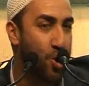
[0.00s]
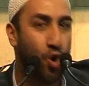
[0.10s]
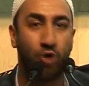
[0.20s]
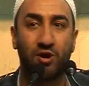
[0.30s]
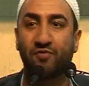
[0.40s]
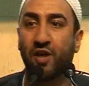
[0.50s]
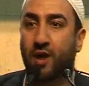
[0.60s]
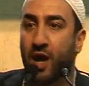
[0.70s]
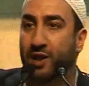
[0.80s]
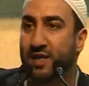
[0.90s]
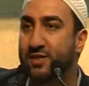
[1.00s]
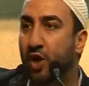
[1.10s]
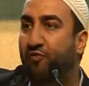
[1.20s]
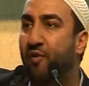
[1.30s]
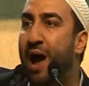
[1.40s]
Or if the girl is
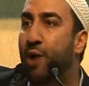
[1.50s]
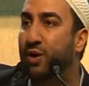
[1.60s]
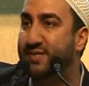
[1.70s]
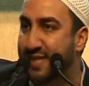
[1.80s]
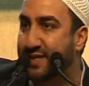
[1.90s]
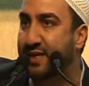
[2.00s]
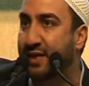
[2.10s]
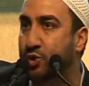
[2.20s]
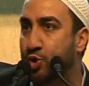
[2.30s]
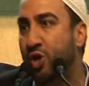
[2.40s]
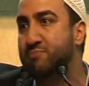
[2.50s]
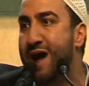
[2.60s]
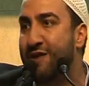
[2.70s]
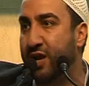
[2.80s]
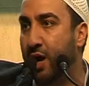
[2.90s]
not from our city, do not
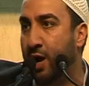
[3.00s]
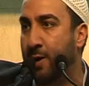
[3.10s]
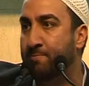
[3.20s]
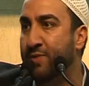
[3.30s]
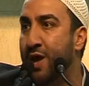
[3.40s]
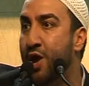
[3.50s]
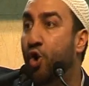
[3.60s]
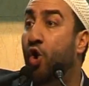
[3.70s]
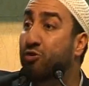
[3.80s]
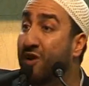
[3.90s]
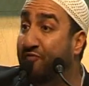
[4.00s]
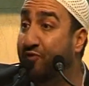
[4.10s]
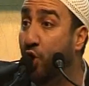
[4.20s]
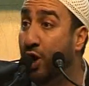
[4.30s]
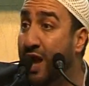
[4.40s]
marry her. Or if
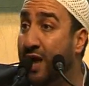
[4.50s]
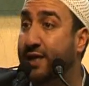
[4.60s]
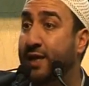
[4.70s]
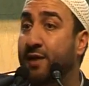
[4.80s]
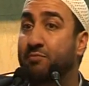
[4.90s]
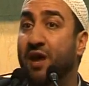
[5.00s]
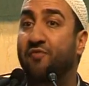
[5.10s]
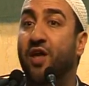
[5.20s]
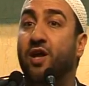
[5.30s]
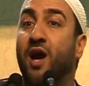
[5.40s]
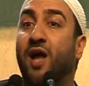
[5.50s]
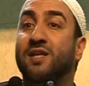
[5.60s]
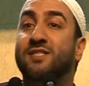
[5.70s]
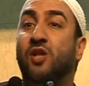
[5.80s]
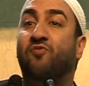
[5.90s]
you're lucky, if the girl
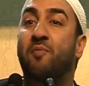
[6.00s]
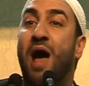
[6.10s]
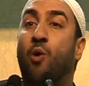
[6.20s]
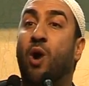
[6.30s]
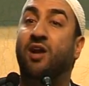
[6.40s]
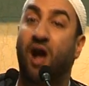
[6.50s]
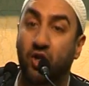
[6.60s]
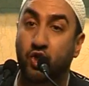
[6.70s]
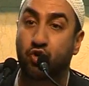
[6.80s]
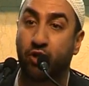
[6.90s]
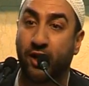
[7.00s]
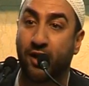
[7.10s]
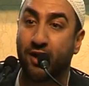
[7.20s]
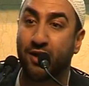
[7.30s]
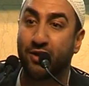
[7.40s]
is not from our country,
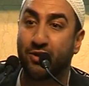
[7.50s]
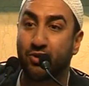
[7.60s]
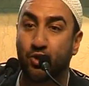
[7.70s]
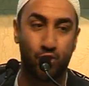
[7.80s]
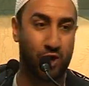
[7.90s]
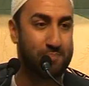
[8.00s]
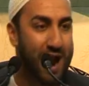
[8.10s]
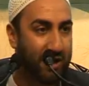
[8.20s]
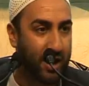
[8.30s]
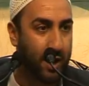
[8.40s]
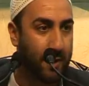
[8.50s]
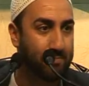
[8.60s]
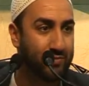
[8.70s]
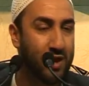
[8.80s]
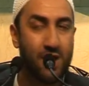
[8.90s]
do not marry
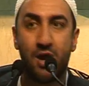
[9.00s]
her.